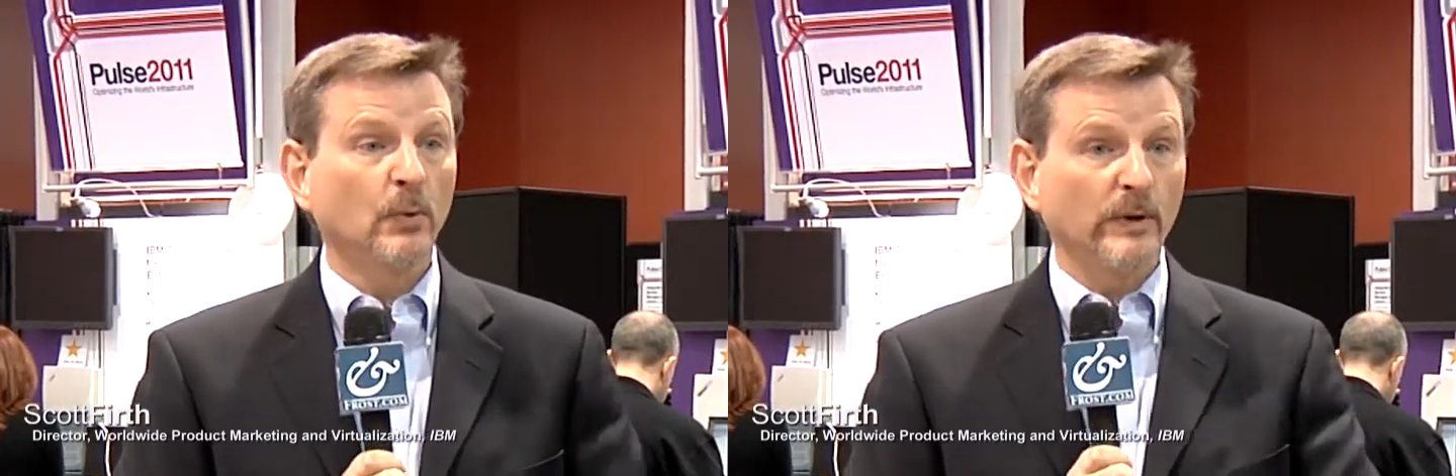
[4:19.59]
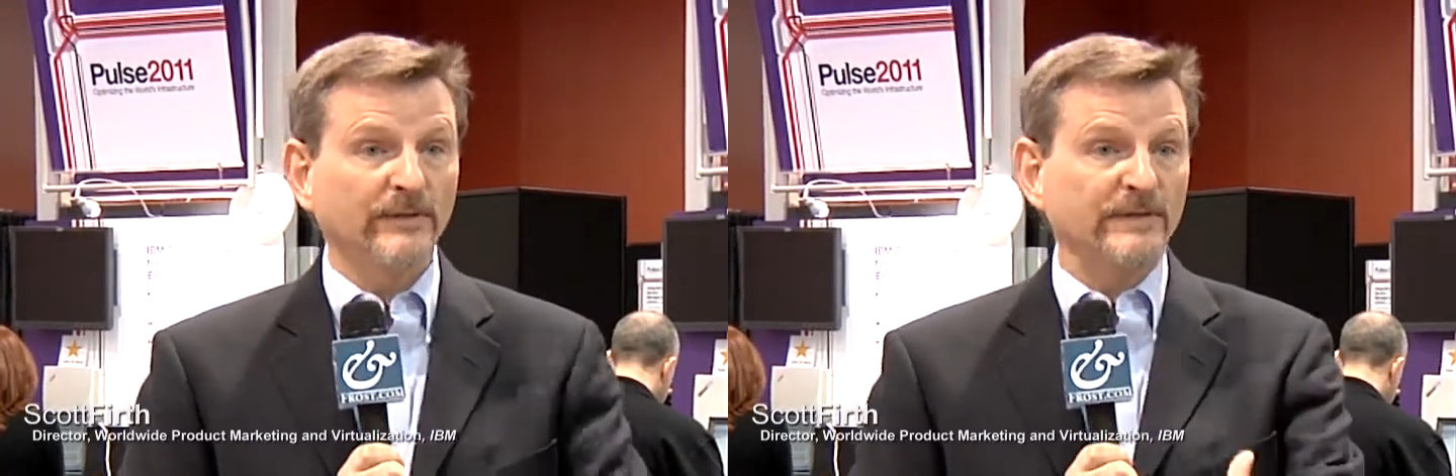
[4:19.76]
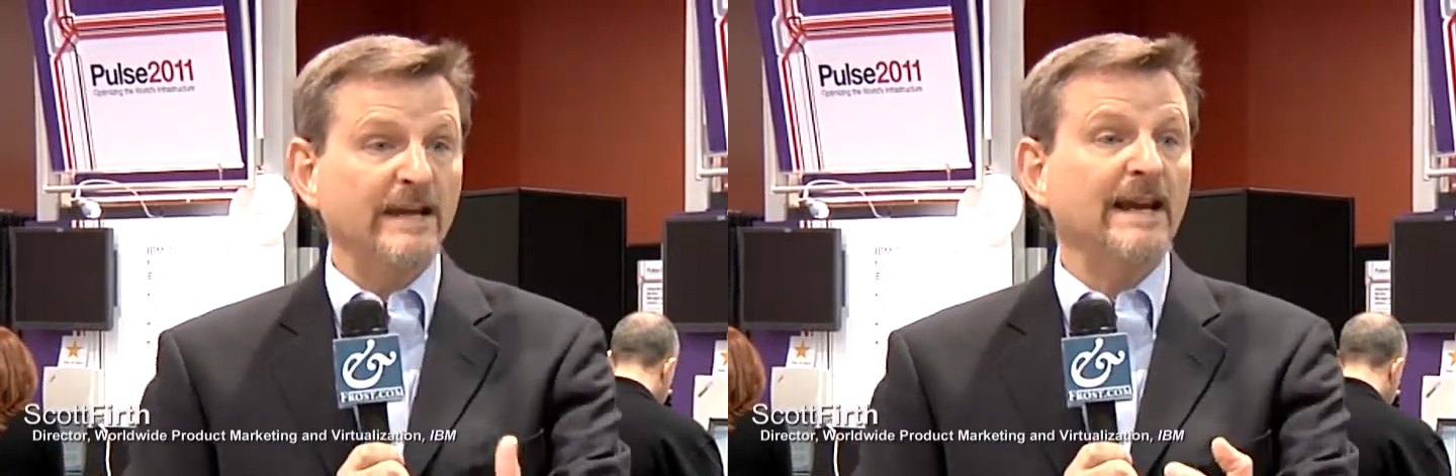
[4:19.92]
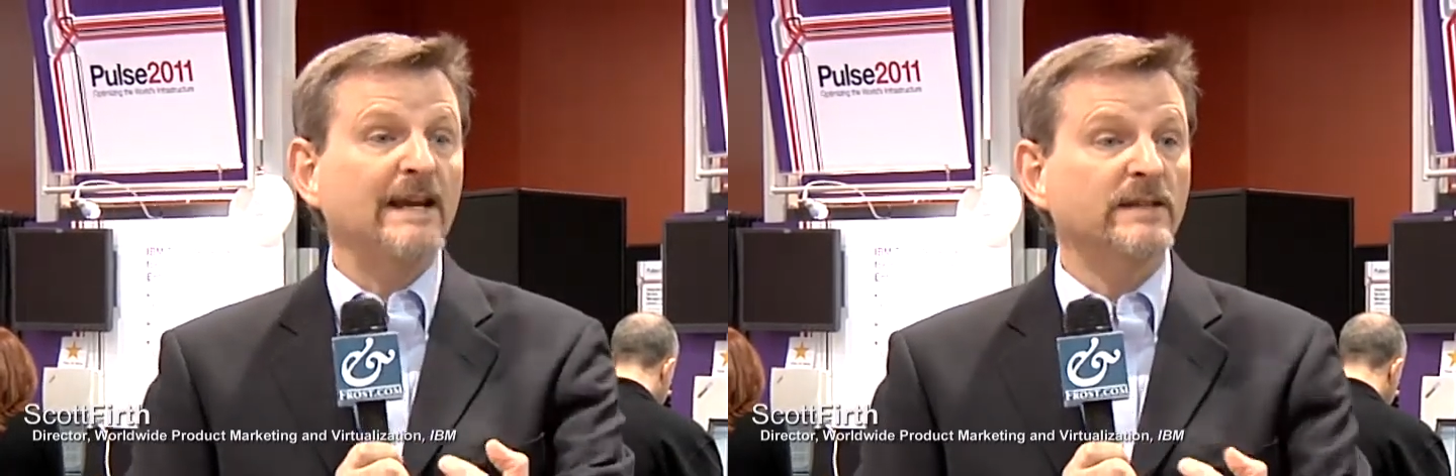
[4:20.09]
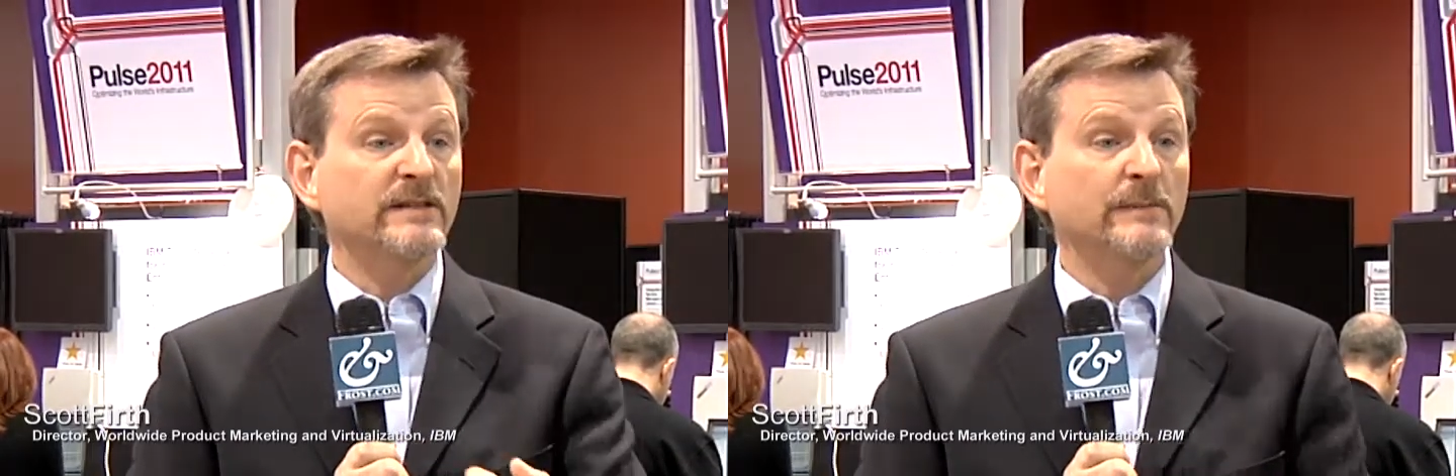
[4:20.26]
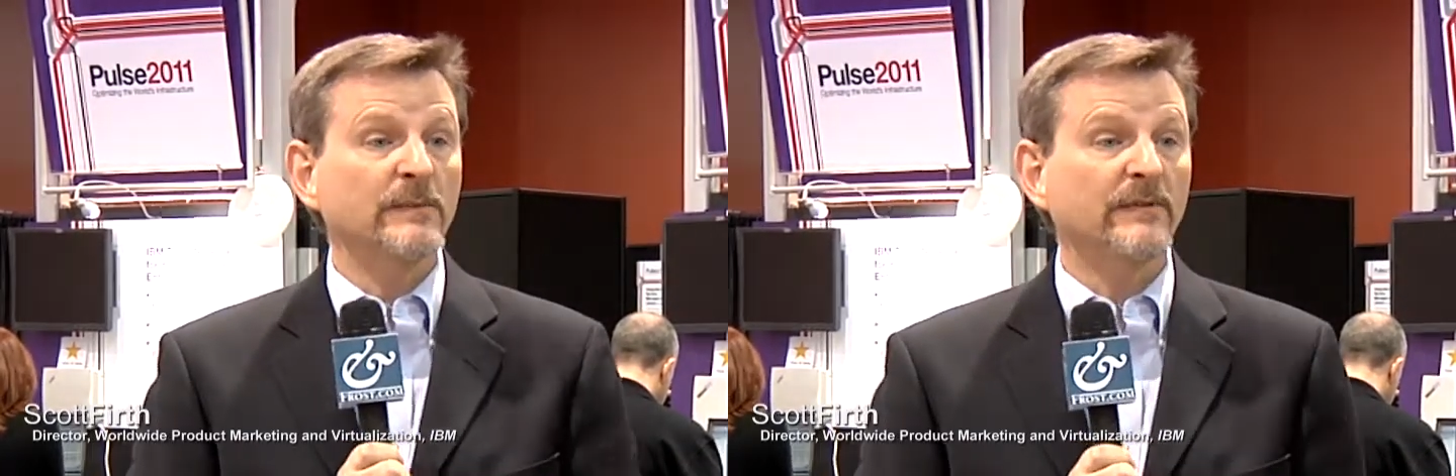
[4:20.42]
we've
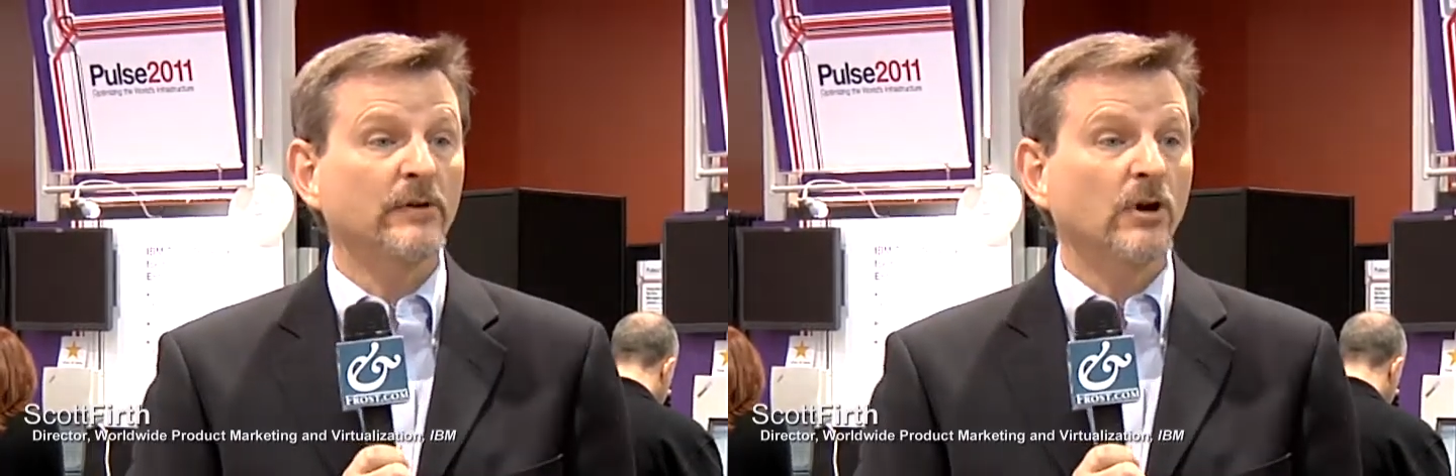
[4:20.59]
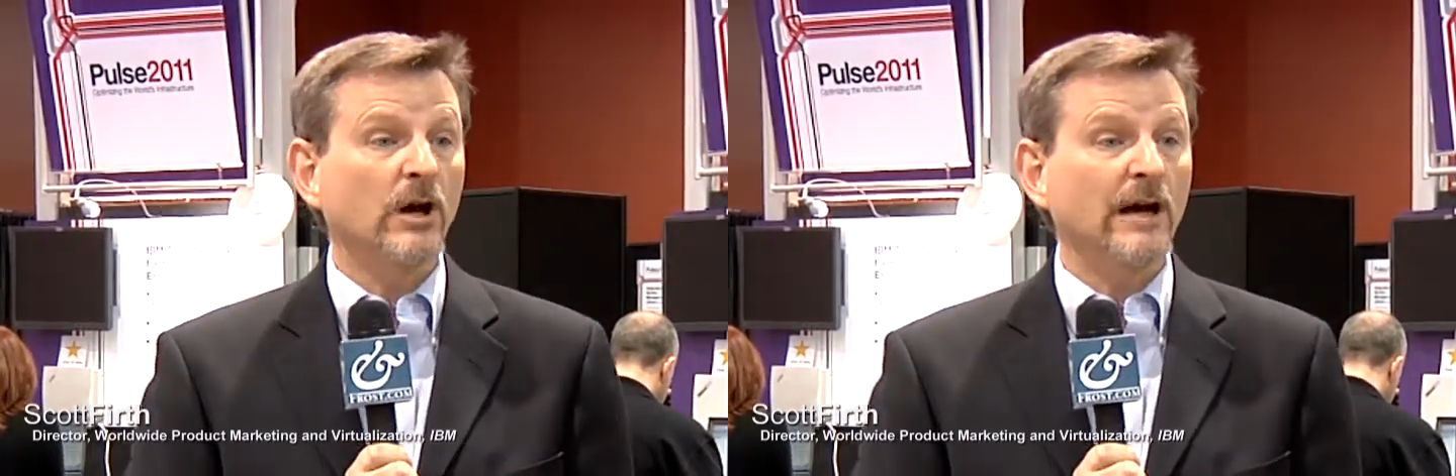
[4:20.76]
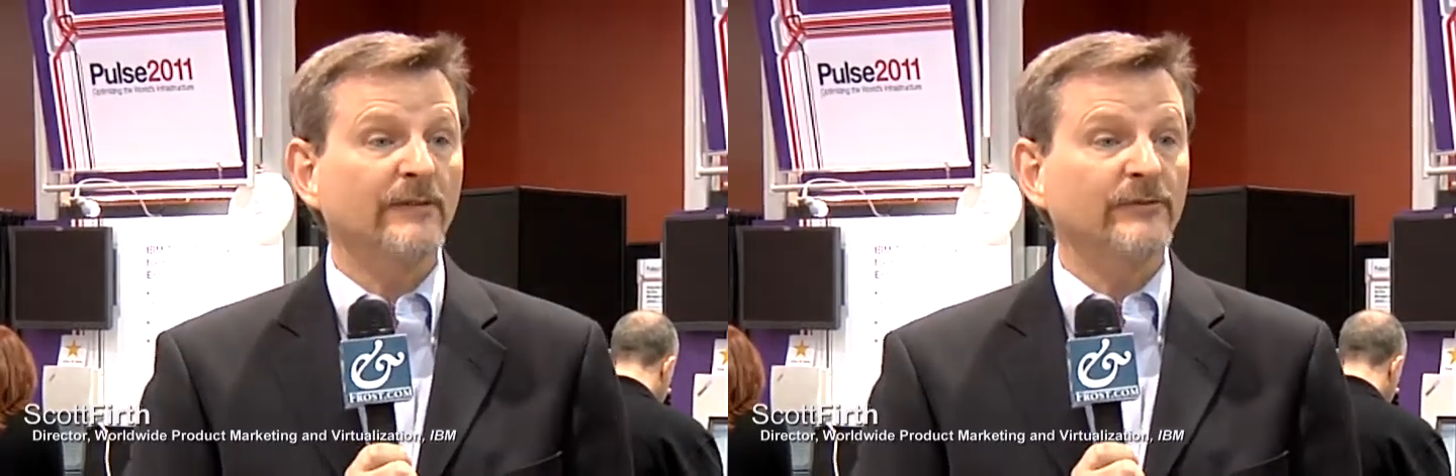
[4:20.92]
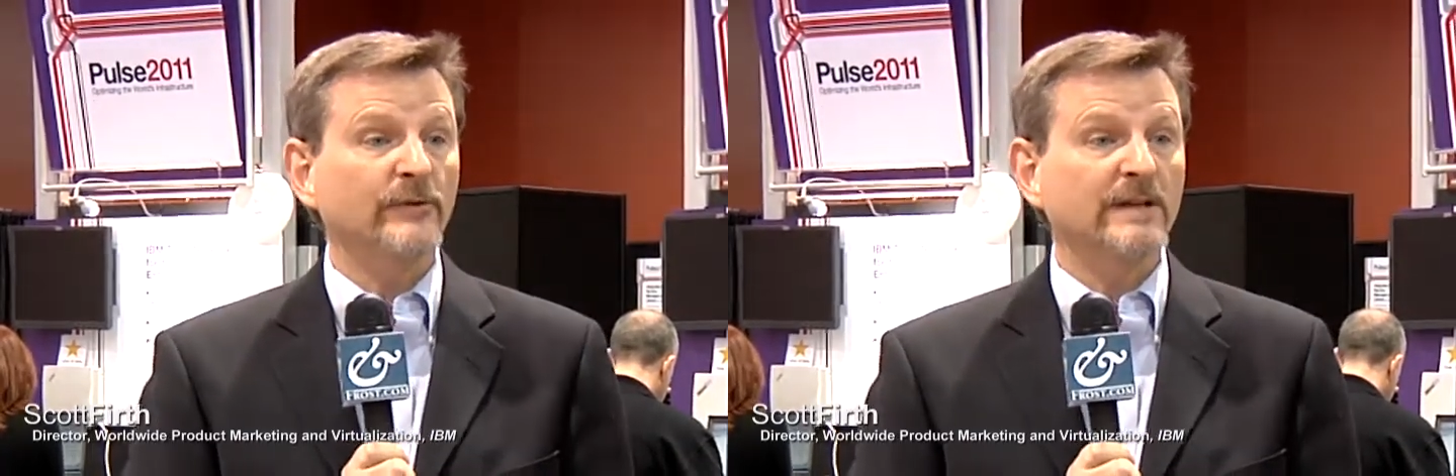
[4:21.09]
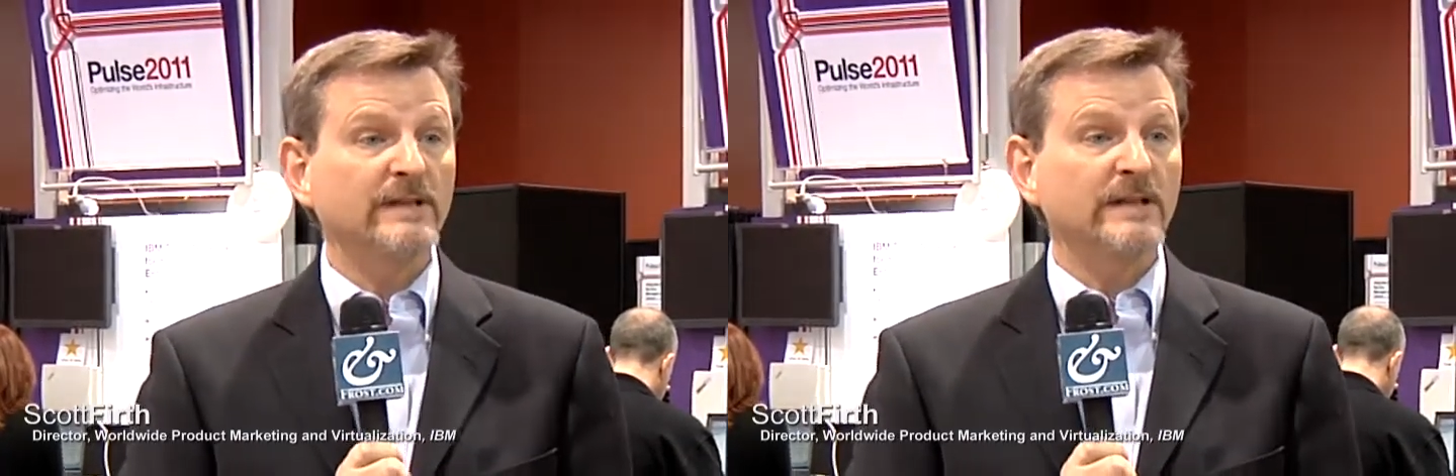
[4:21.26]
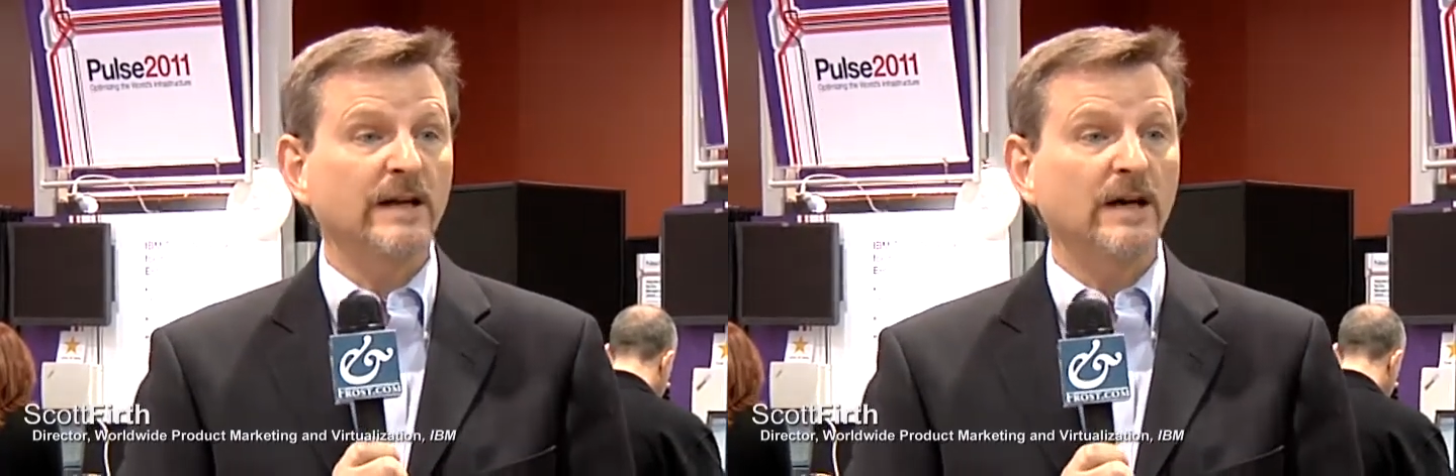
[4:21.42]
taken some of their
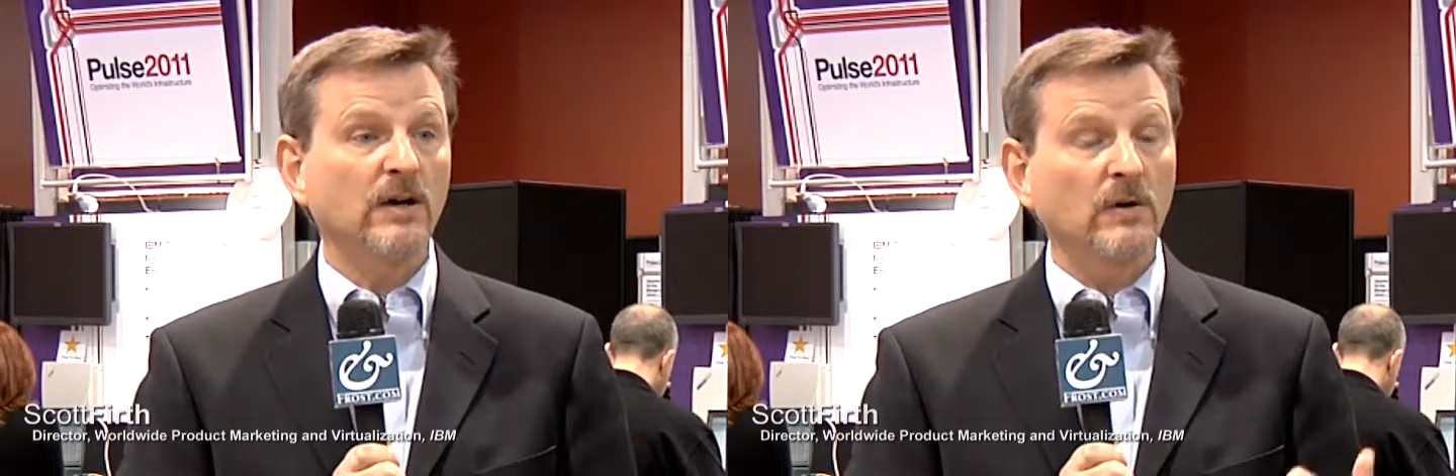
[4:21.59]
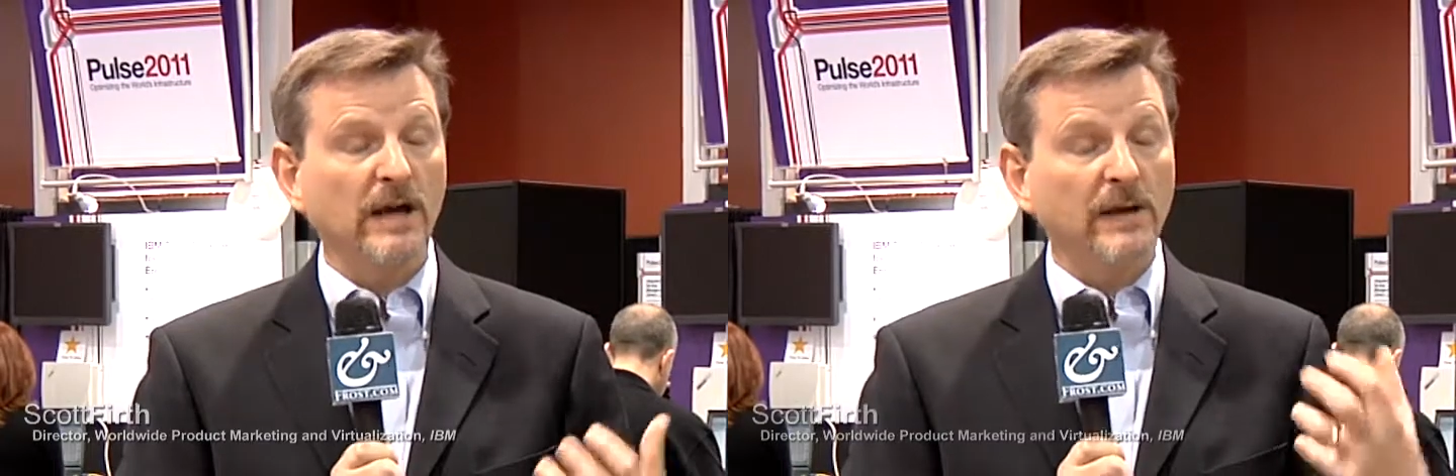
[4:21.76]
offerings now